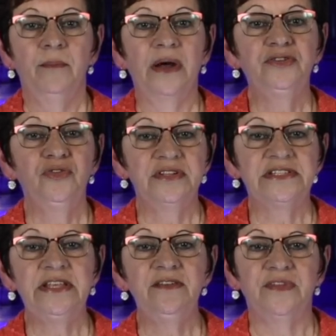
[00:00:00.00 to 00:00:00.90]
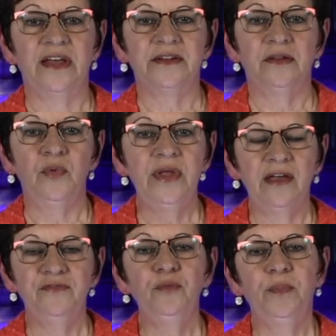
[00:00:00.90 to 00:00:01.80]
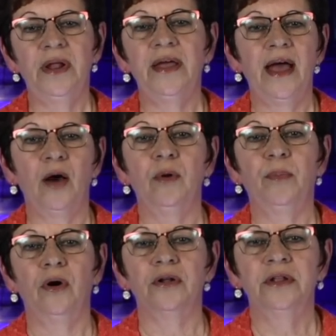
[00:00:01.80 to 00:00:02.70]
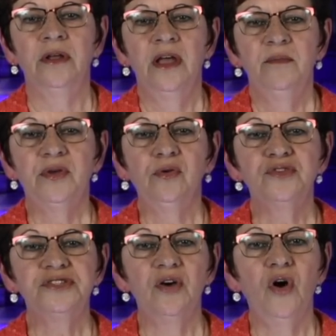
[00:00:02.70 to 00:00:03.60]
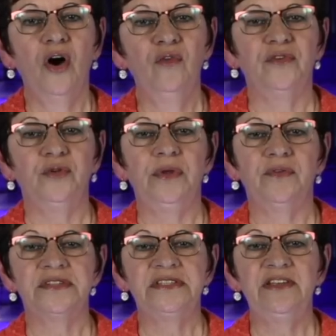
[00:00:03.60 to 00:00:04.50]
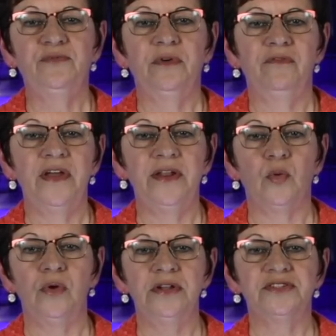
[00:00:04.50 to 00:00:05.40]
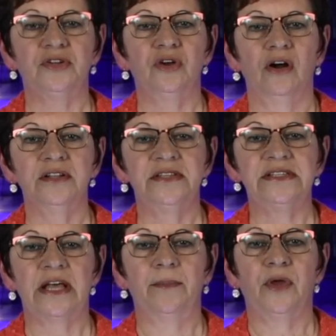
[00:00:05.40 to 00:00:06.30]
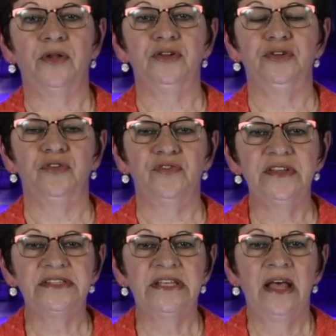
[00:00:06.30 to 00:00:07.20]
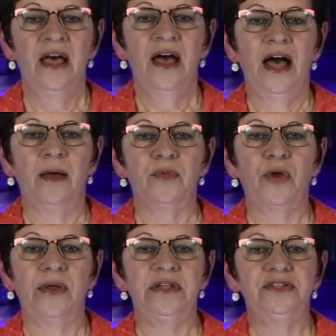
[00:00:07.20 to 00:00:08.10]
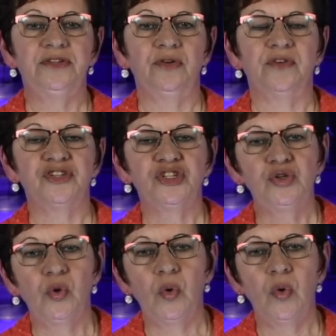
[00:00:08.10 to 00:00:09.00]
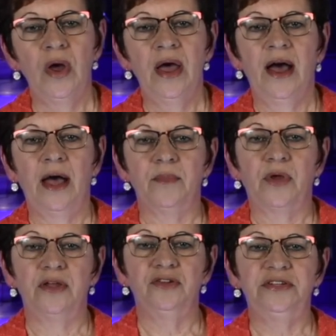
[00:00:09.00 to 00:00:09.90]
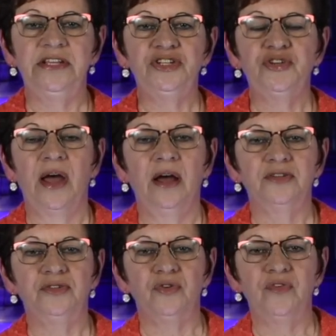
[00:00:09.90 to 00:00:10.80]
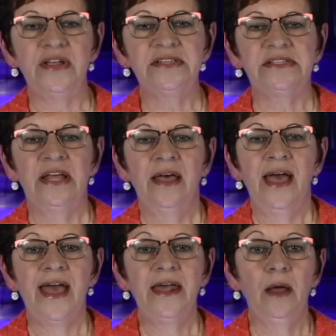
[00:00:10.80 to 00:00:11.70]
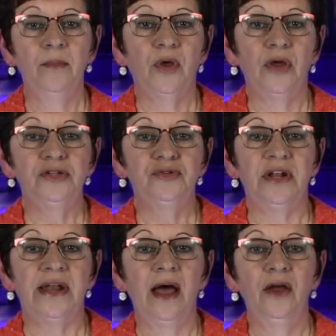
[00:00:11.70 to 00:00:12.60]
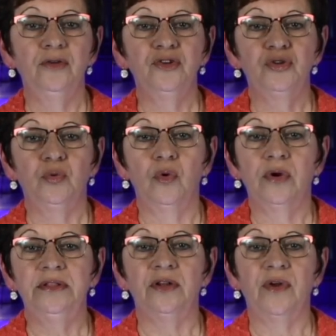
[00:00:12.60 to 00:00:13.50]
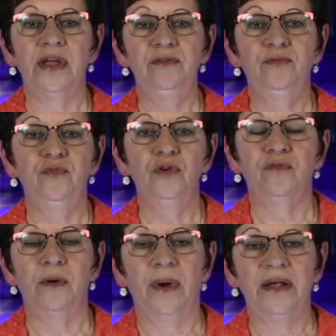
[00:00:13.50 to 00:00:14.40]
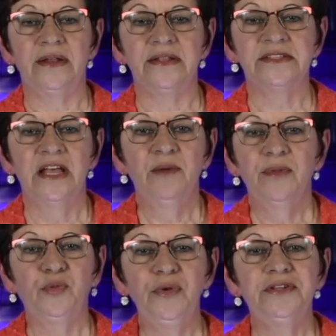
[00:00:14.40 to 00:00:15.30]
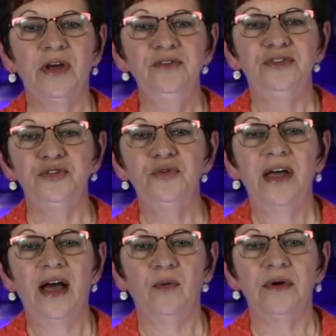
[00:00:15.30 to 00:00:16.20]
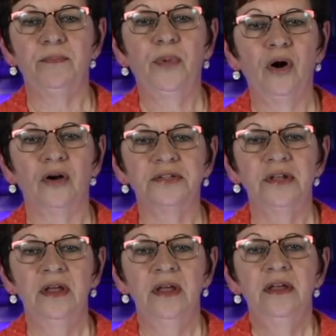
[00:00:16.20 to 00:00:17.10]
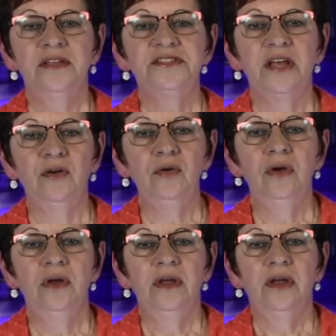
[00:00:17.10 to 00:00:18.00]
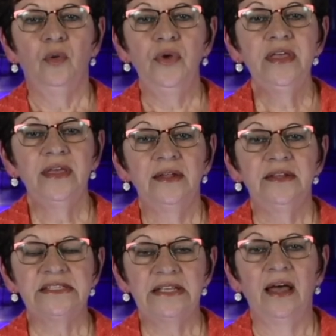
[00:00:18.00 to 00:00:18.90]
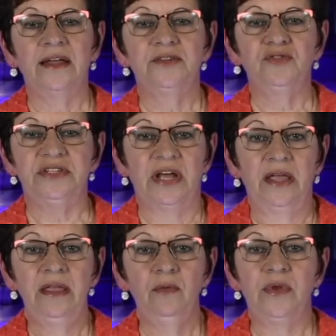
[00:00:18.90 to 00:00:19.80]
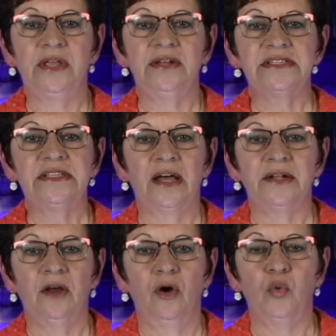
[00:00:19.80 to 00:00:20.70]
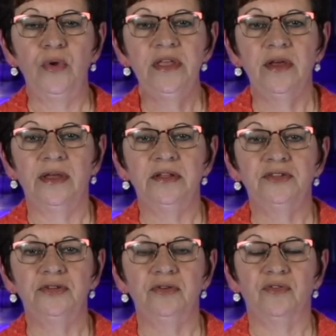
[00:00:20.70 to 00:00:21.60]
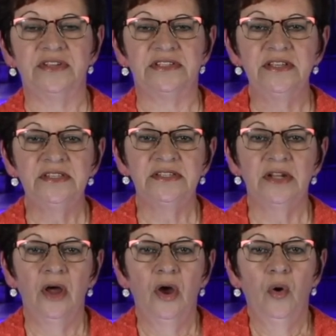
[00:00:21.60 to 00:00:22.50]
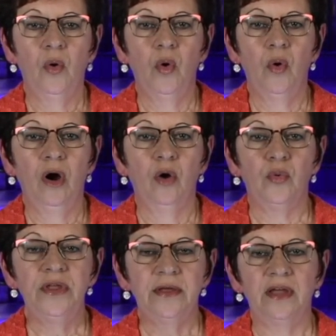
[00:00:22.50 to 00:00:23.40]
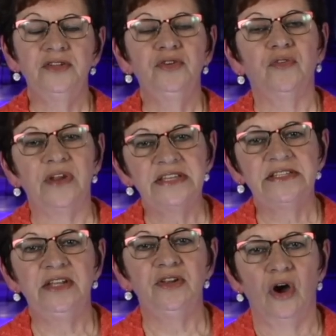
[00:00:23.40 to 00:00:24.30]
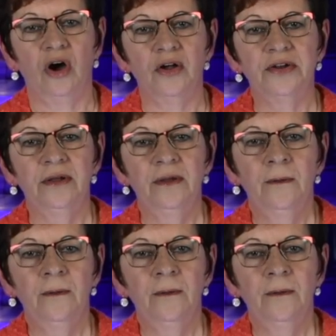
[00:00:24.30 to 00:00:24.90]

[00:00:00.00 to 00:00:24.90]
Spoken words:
But to receive that, we have to play our part, because so often we receive prophetic words and God says, I'm going to do this, I'm going to restore, I'm going to teach you how to rest, and I'm going to allow you to walk in the rain full of abundance, but we don't do our part. So we can decide today, we can decide, are we going to resist or are we going to rest in God?